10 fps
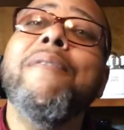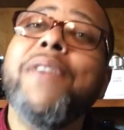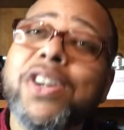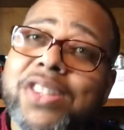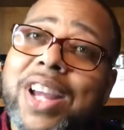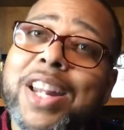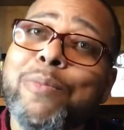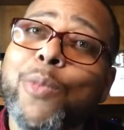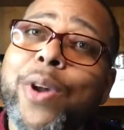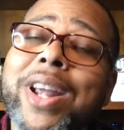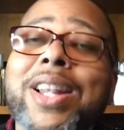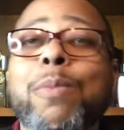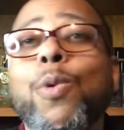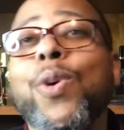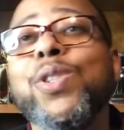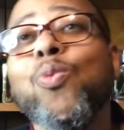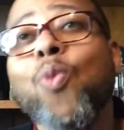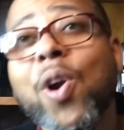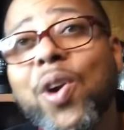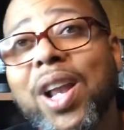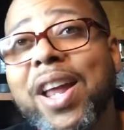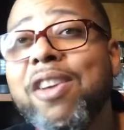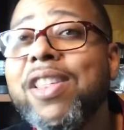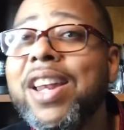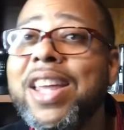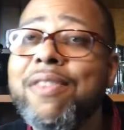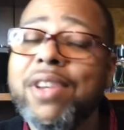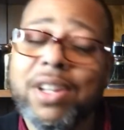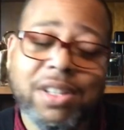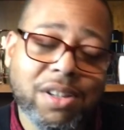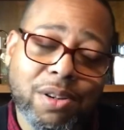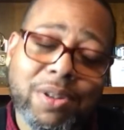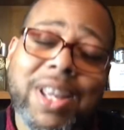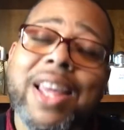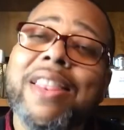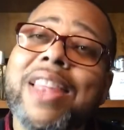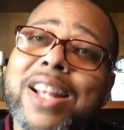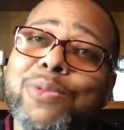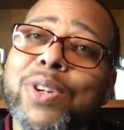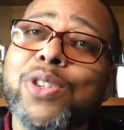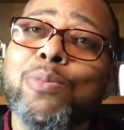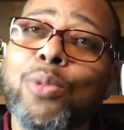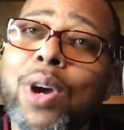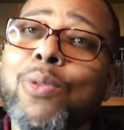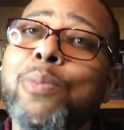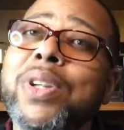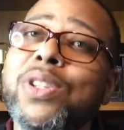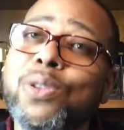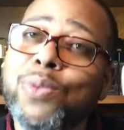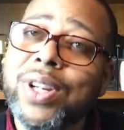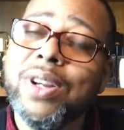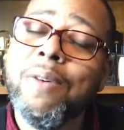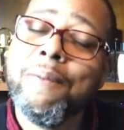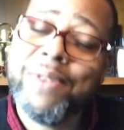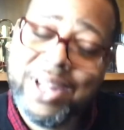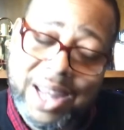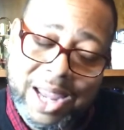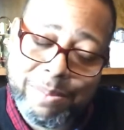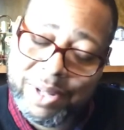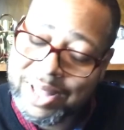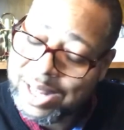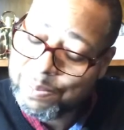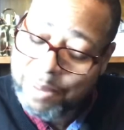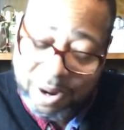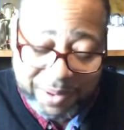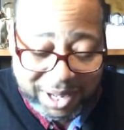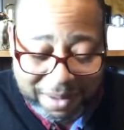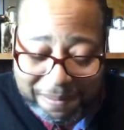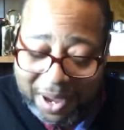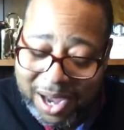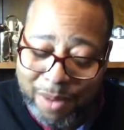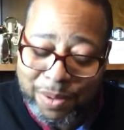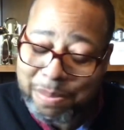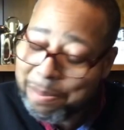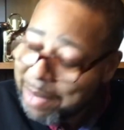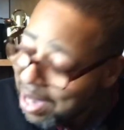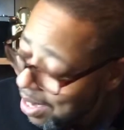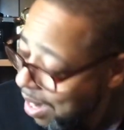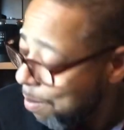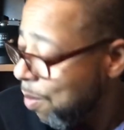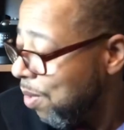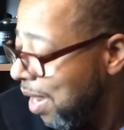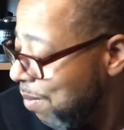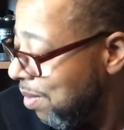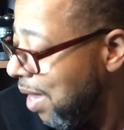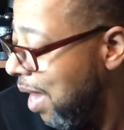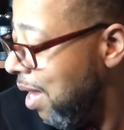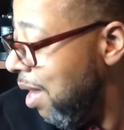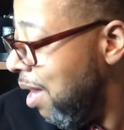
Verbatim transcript: first thing that morning, and I'm going to work later that evening. So that's what your boy will be doing on v day But that's perfectly fine with me. I'm okay with that.